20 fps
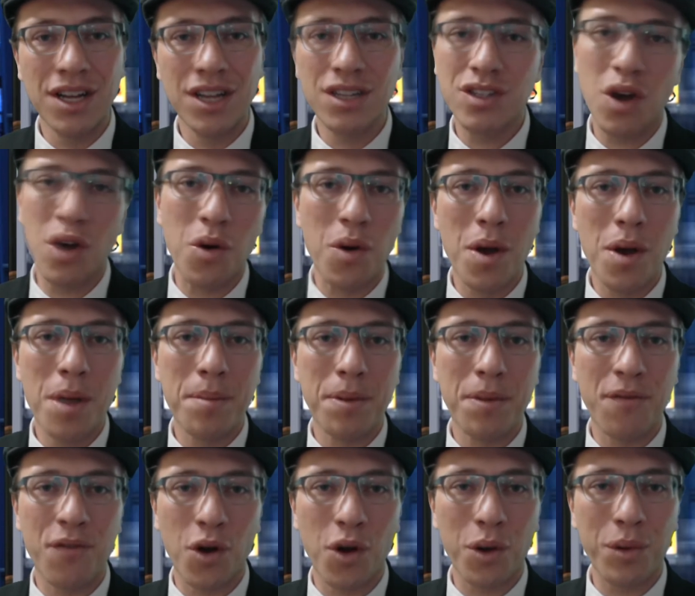So,
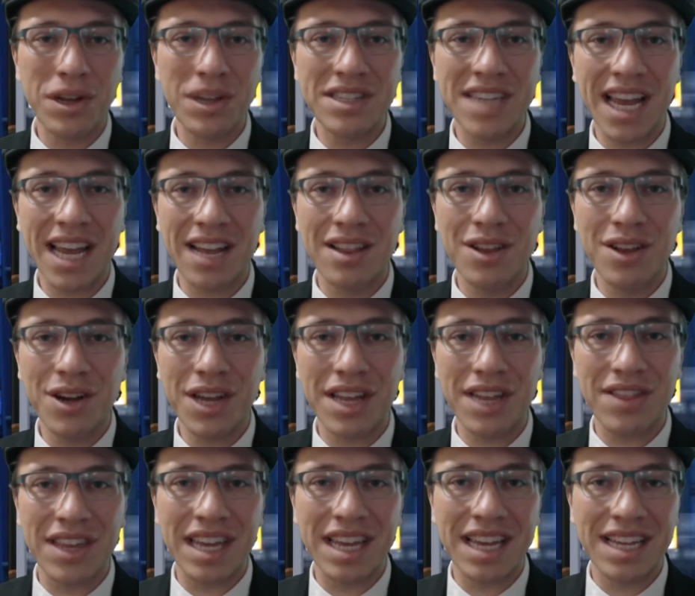before we take a look
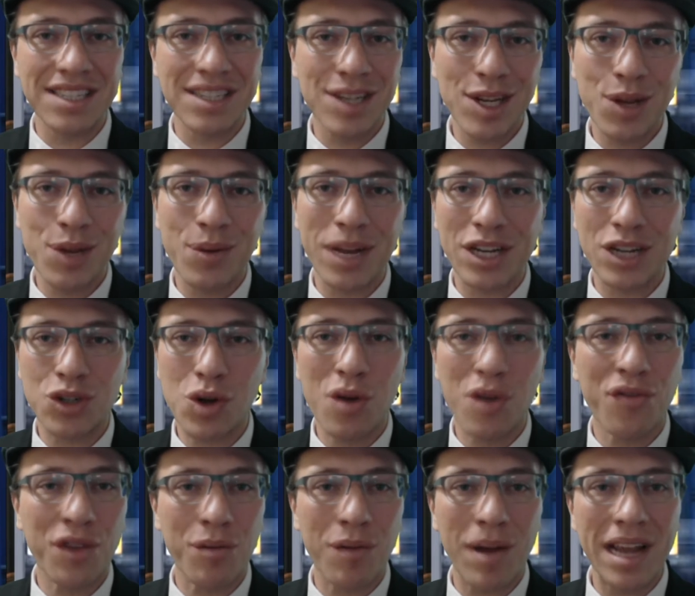at the continuing
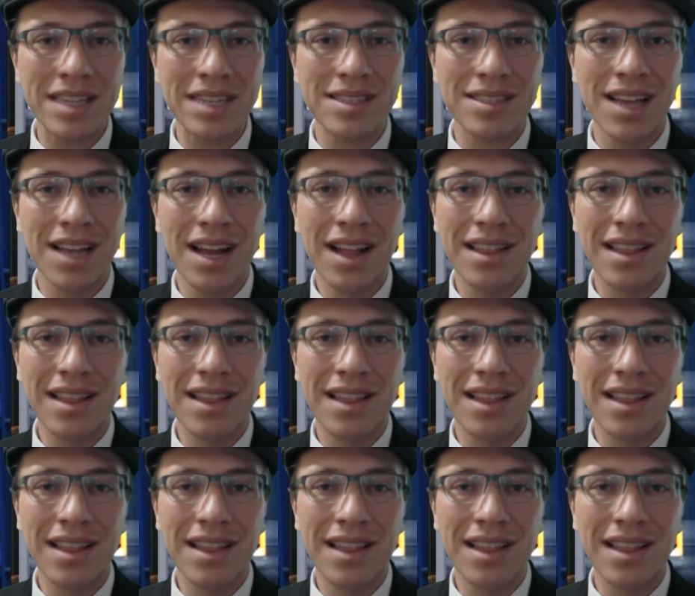trophy race,